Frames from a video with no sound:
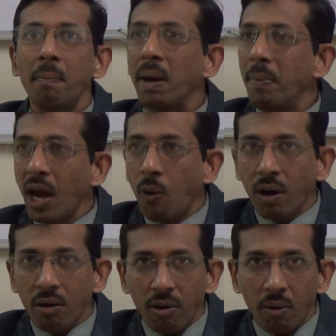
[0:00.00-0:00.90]
maybe
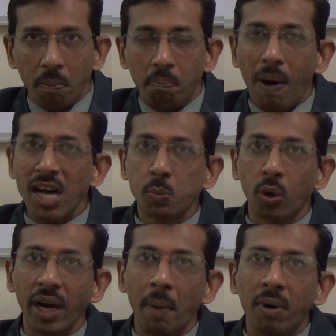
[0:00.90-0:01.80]
our
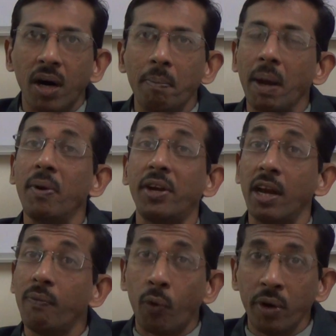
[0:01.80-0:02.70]
passbook number, maybe
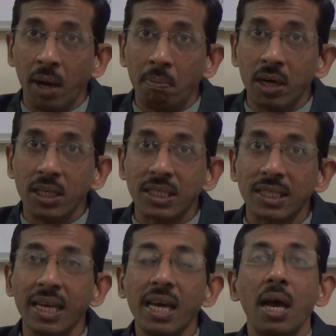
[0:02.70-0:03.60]
telephone numbers,
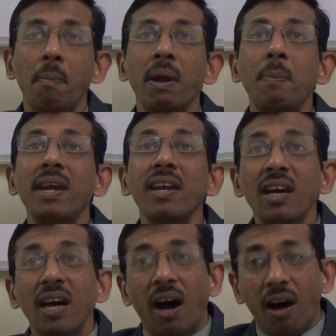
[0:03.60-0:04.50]
maybe
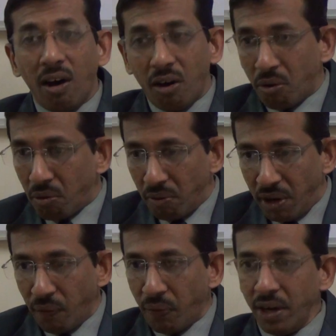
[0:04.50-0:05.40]

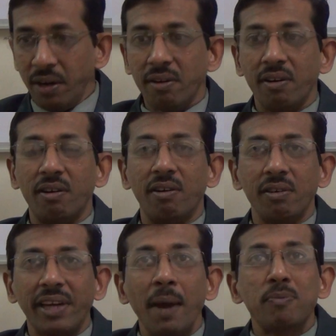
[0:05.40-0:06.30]
different
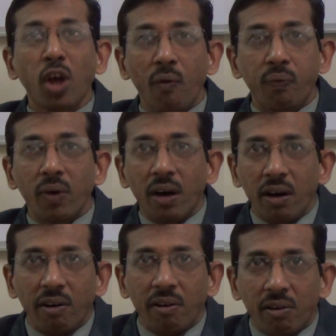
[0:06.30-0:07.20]
types of
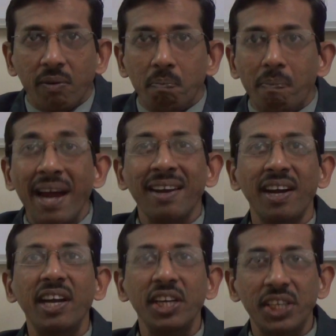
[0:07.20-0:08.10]

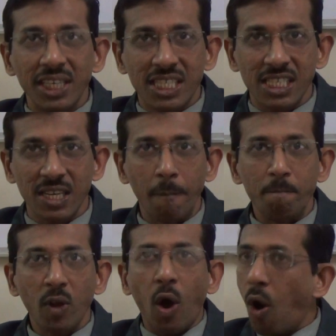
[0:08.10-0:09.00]
binary digits
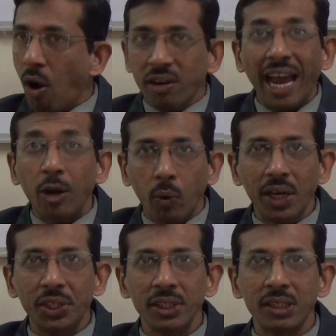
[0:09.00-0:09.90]
or
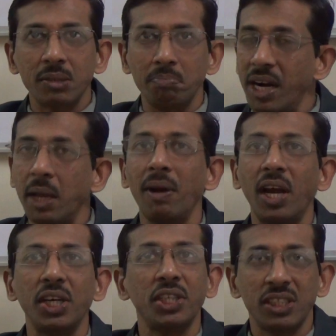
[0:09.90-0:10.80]
calculations,
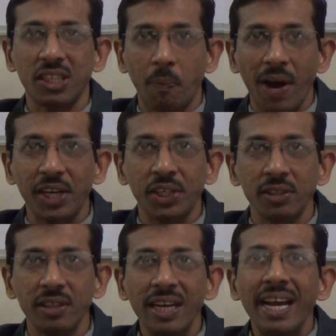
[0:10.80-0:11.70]
multiplication,
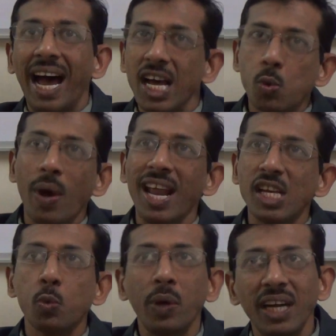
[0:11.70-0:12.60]
subtraction, as well
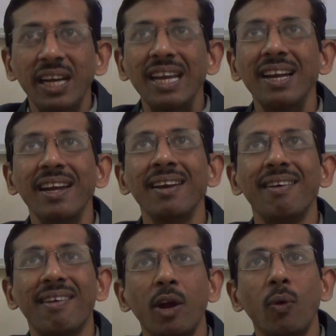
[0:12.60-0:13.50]
as we deal in
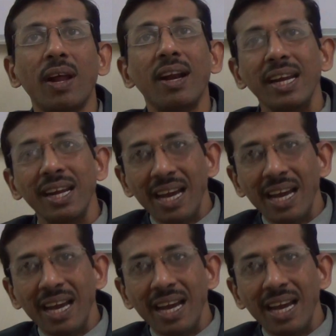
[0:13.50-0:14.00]
regularly